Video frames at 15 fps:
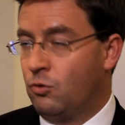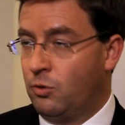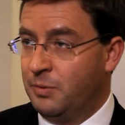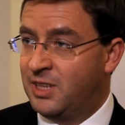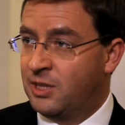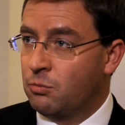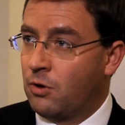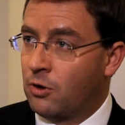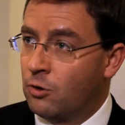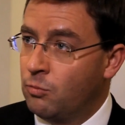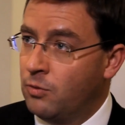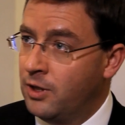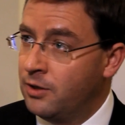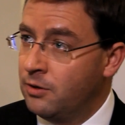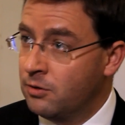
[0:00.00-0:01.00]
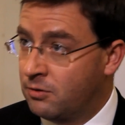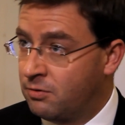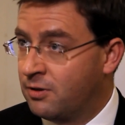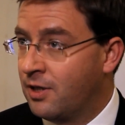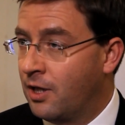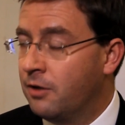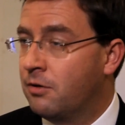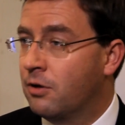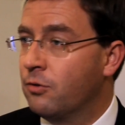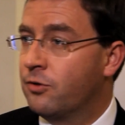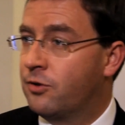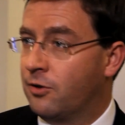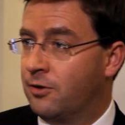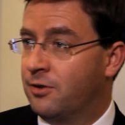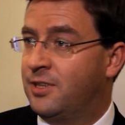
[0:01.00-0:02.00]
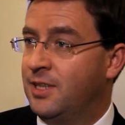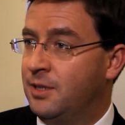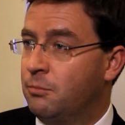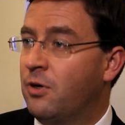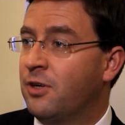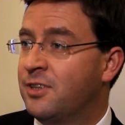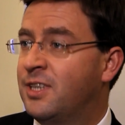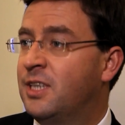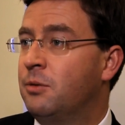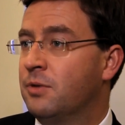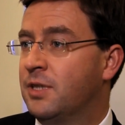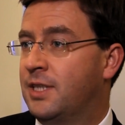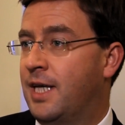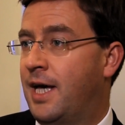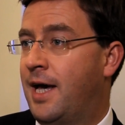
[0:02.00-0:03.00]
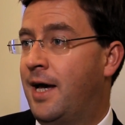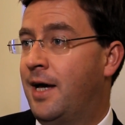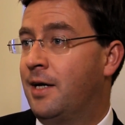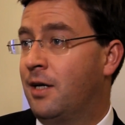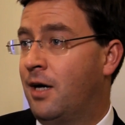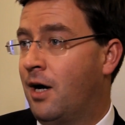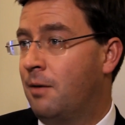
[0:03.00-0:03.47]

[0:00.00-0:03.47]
Well, Mr. Worrell worked for a local authority, and whilst he was there,